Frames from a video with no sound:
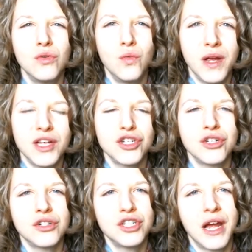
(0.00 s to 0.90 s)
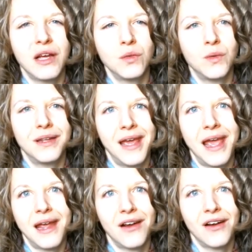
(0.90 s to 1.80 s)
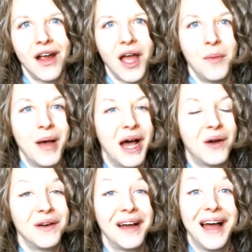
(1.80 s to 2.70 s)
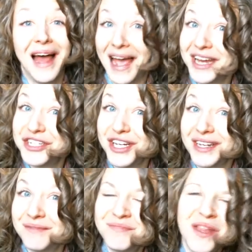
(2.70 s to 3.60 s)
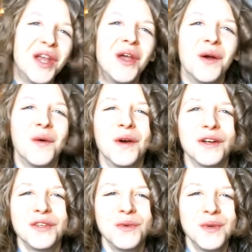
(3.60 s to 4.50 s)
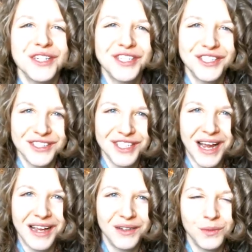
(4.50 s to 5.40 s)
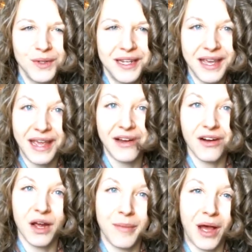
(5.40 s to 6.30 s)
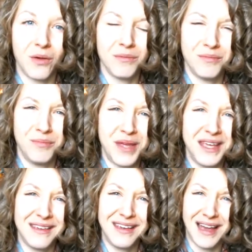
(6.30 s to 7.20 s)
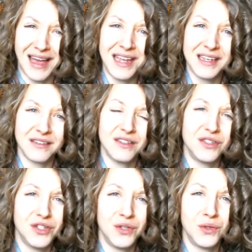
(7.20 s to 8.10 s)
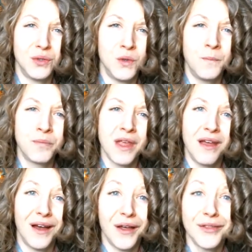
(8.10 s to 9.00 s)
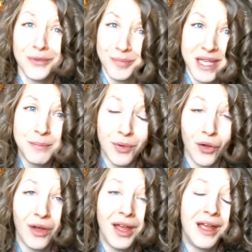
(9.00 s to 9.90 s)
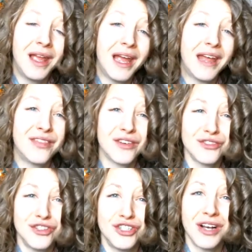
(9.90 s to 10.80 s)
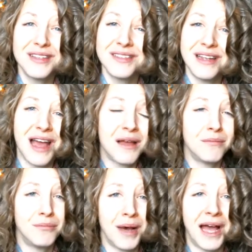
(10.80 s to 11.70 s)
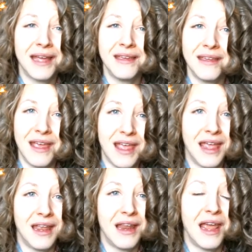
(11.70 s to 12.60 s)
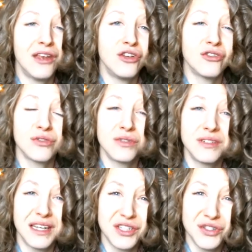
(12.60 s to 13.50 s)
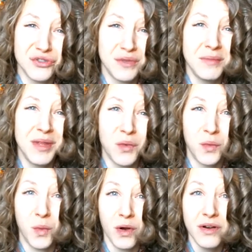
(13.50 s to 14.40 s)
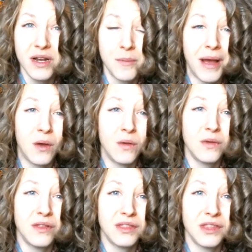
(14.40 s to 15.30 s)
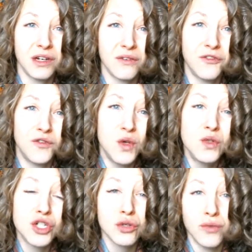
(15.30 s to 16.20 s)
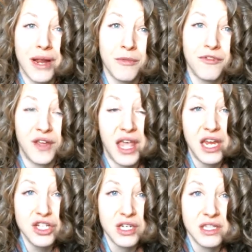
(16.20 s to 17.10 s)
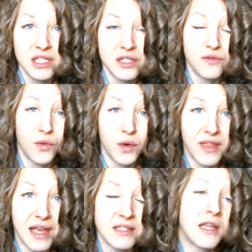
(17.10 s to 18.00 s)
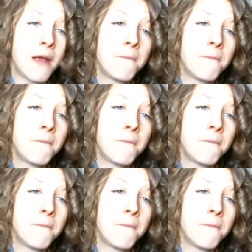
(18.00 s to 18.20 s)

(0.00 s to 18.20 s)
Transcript: wish your child would care about hygiene, or you wish your child would care about being kind to other people, and they're just not buying in, and you're extremely worried about their future ramifications for this.